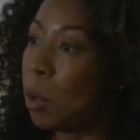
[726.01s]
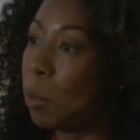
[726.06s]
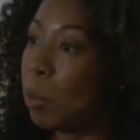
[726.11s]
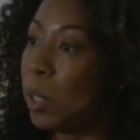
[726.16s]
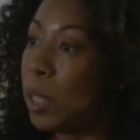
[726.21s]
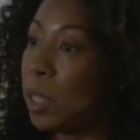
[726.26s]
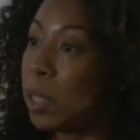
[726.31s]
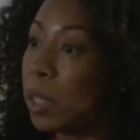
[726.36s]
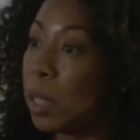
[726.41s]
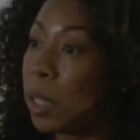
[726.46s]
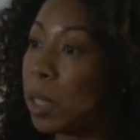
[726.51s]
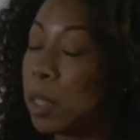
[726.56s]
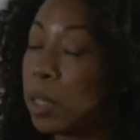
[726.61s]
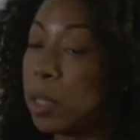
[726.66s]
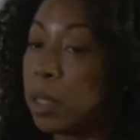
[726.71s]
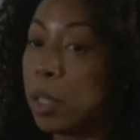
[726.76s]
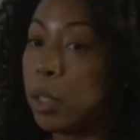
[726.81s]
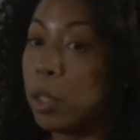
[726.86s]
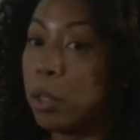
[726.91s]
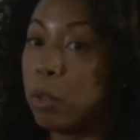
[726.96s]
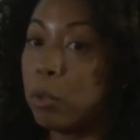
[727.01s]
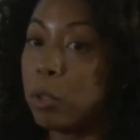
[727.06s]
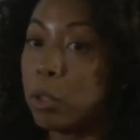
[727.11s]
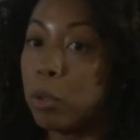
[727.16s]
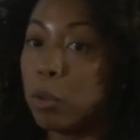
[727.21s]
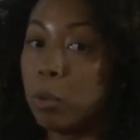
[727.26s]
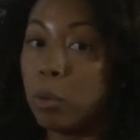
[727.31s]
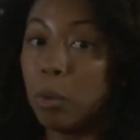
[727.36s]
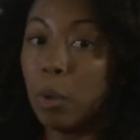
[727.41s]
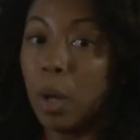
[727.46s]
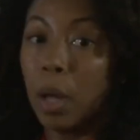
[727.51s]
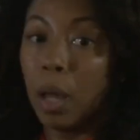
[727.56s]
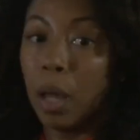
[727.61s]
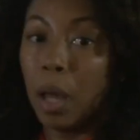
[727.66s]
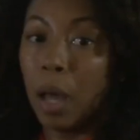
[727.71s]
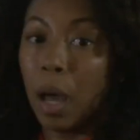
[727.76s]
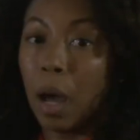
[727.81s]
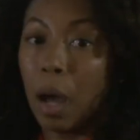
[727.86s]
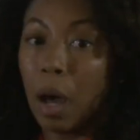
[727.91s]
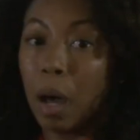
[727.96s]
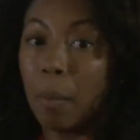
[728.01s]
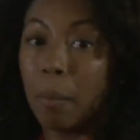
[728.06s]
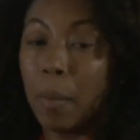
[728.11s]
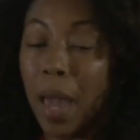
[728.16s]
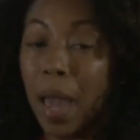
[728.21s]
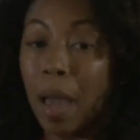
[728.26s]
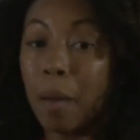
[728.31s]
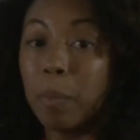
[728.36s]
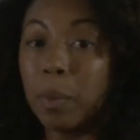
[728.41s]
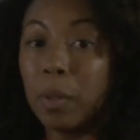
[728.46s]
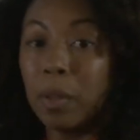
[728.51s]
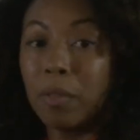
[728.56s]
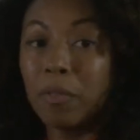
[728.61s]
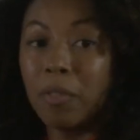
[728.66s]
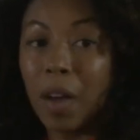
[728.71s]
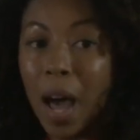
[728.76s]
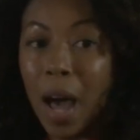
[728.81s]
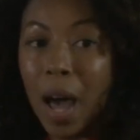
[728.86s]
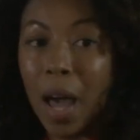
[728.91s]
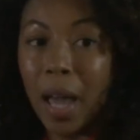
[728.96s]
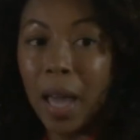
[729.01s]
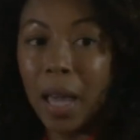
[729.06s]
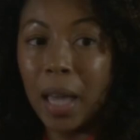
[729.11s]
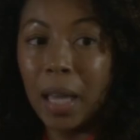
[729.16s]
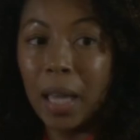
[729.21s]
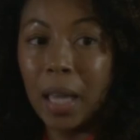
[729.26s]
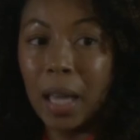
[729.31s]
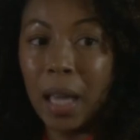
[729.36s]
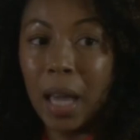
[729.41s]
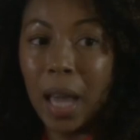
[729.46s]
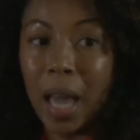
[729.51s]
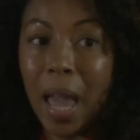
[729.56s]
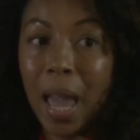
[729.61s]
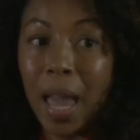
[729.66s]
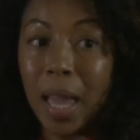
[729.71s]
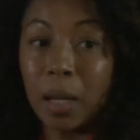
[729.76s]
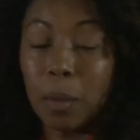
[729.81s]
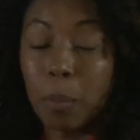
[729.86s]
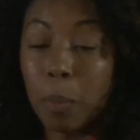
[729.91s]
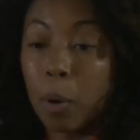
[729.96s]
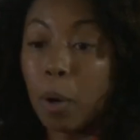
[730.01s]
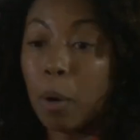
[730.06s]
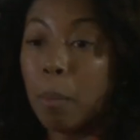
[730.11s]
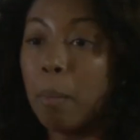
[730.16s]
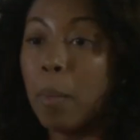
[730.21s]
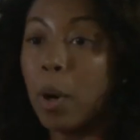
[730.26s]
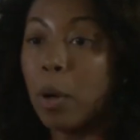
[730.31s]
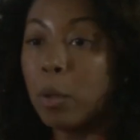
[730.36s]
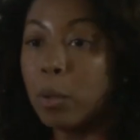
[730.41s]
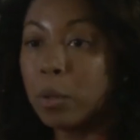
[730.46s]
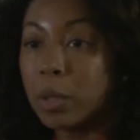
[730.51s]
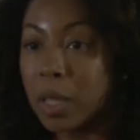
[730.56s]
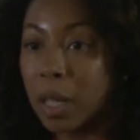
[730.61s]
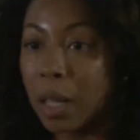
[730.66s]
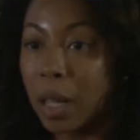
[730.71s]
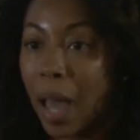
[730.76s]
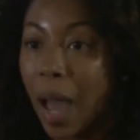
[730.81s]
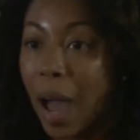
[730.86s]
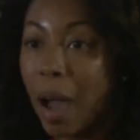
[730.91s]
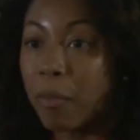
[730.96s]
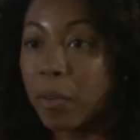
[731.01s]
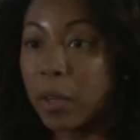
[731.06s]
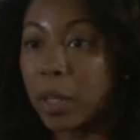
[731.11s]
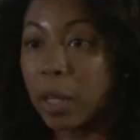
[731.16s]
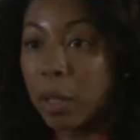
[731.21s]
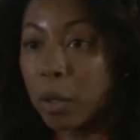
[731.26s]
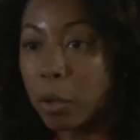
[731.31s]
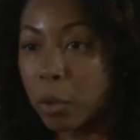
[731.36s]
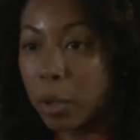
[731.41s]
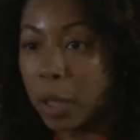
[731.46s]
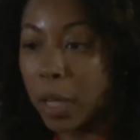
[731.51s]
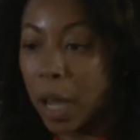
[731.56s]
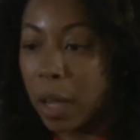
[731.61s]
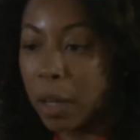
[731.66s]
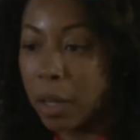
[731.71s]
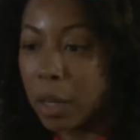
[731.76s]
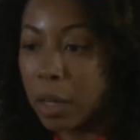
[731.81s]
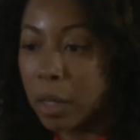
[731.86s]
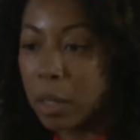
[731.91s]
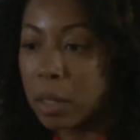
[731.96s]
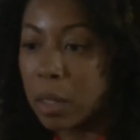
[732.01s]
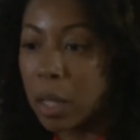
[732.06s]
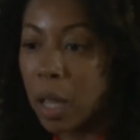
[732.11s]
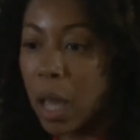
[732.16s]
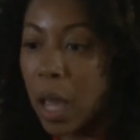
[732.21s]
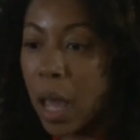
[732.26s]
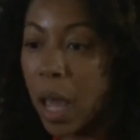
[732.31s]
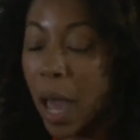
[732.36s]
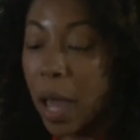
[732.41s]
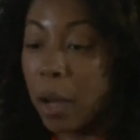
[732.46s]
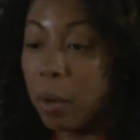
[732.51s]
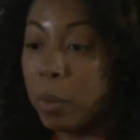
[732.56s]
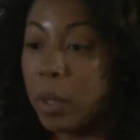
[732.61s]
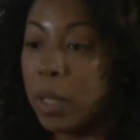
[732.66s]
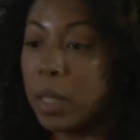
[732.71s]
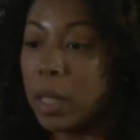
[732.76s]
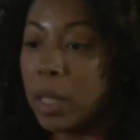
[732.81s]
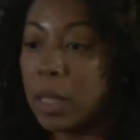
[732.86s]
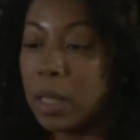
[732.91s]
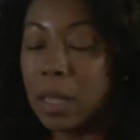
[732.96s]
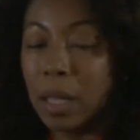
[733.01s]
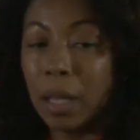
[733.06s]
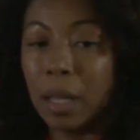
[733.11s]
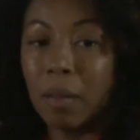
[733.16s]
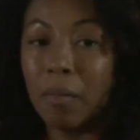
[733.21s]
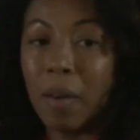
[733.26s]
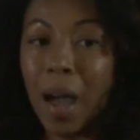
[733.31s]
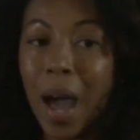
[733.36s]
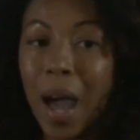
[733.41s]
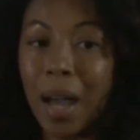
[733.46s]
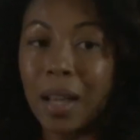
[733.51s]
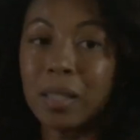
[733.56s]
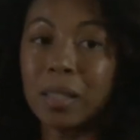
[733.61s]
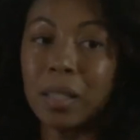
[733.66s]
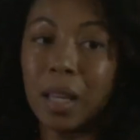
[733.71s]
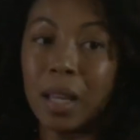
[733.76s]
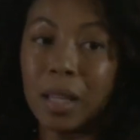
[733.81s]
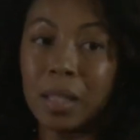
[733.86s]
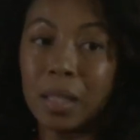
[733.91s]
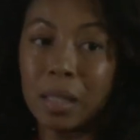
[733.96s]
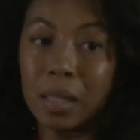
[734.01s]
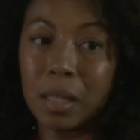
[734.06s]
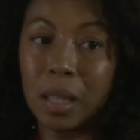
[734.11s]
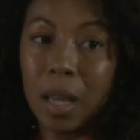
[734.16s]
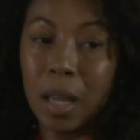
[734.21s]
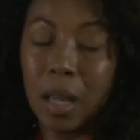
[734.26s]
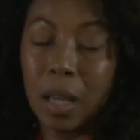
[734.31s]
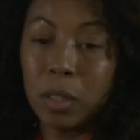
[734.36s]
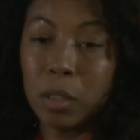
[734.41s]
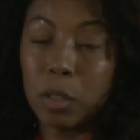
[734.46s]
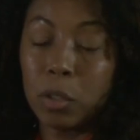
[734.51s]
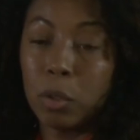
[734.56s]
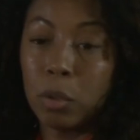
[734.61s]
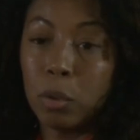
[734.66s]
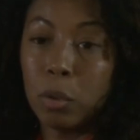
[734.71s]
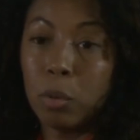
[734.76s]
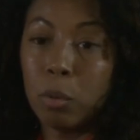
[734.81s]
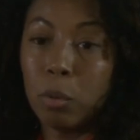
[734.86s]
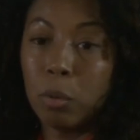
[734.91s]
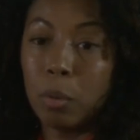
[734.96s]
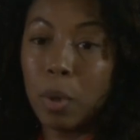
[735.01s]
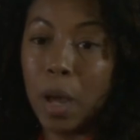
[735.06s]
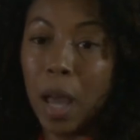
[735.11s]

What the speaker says: We need to continue to amplify and promote African creators, and we need to give access to